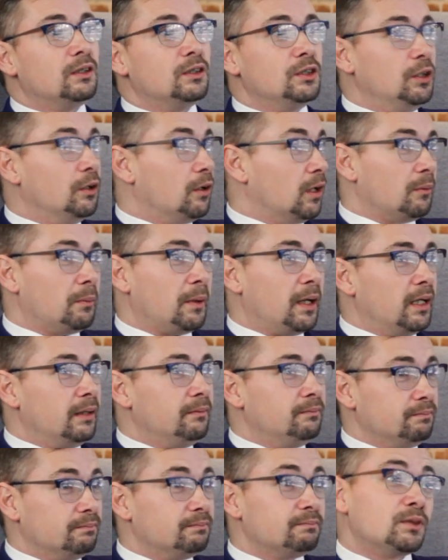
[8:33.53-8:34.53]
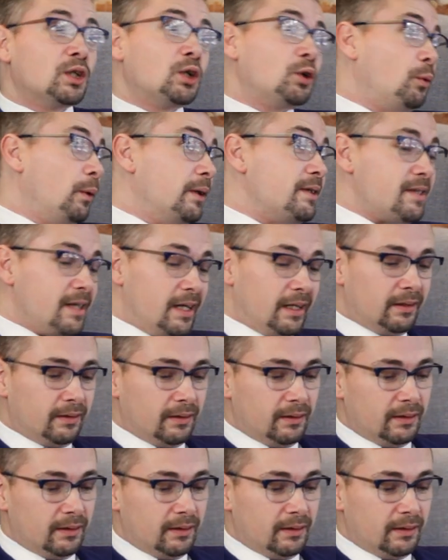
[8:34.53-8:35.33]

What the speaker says: you're going to be Quid's in.